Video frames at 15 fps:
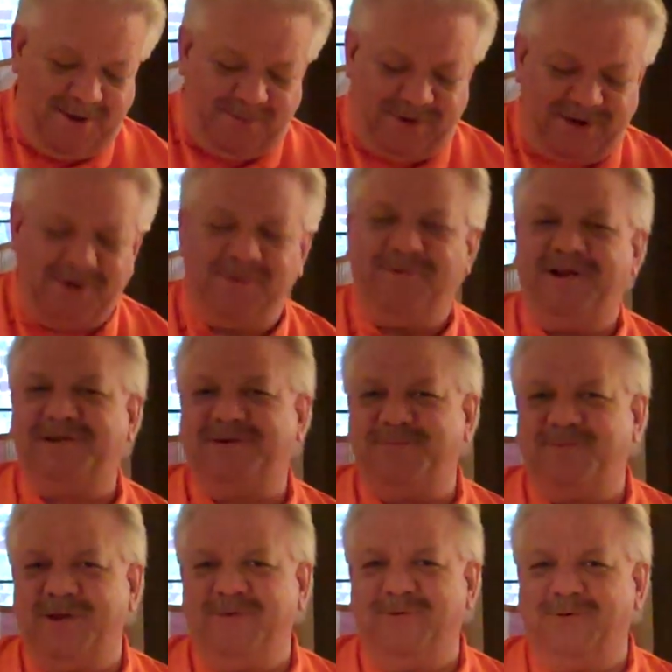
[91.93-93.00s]
But your
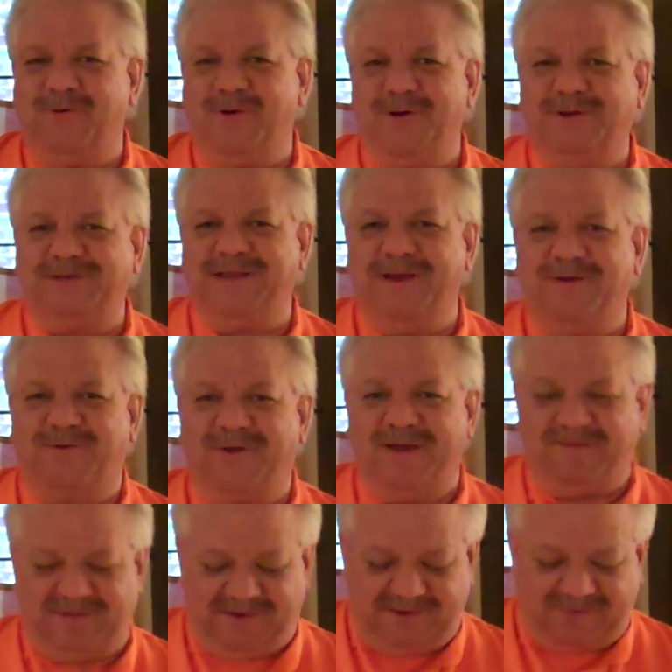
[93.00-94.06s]
recipe would work.
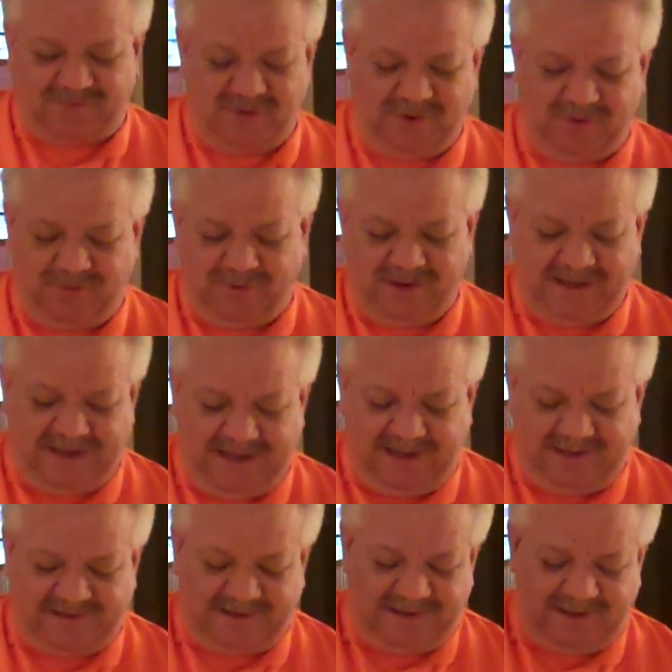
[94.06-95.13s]
Townecraft's just really
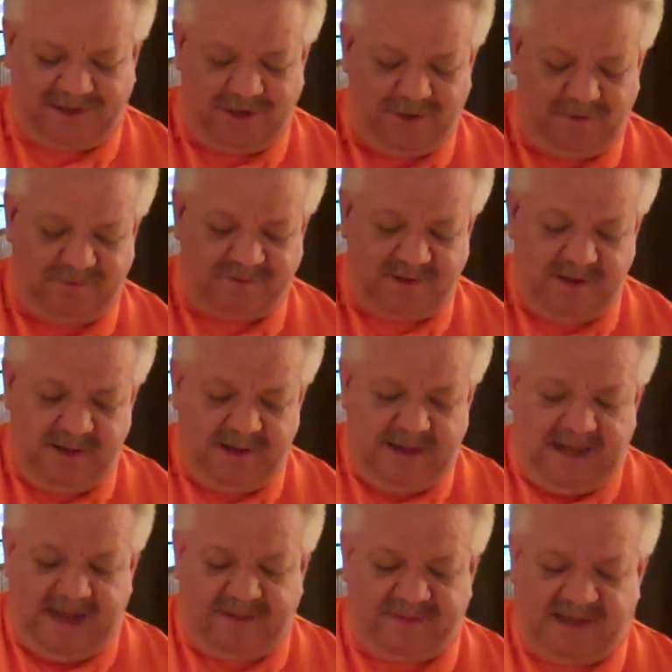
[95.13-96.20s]
easy to use,
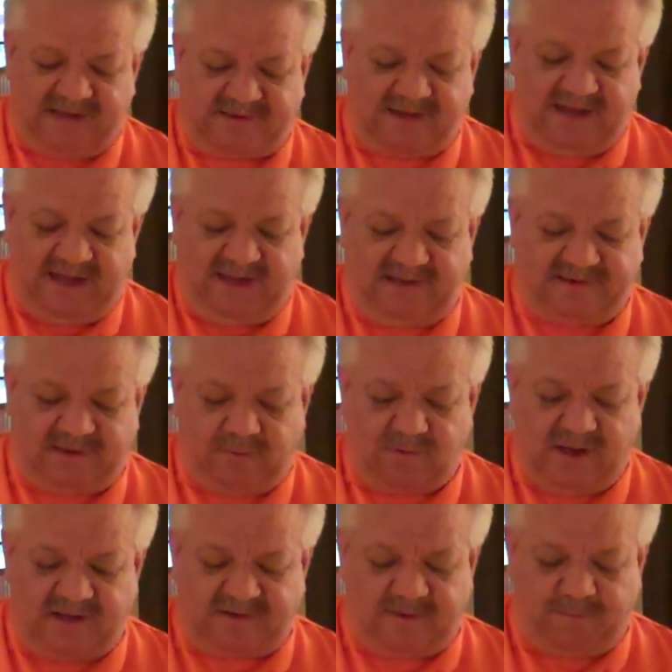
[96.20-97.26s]
and that's an easy
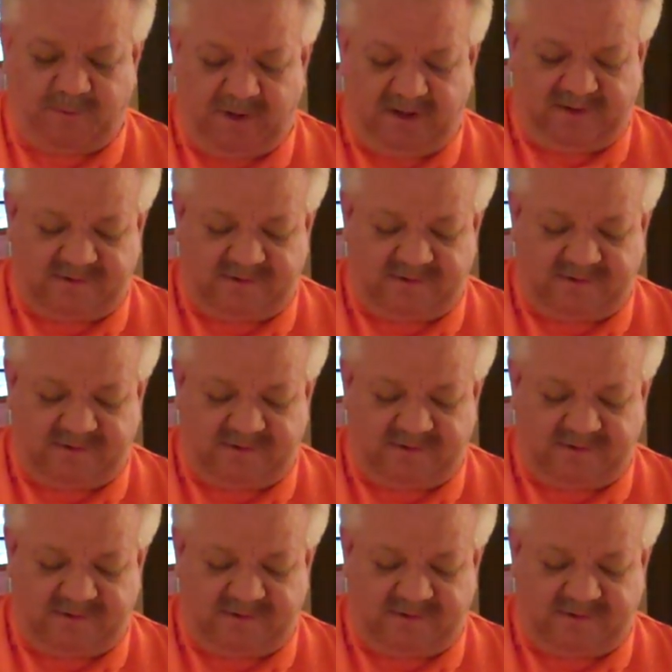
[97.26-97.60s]
recipe.